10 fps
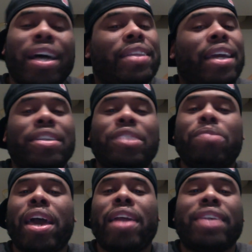I think this
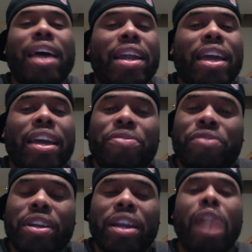man has had a
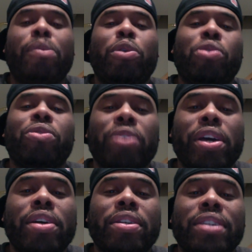phenomenal
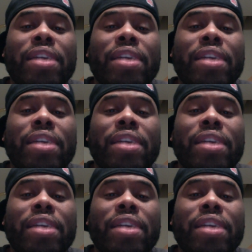career.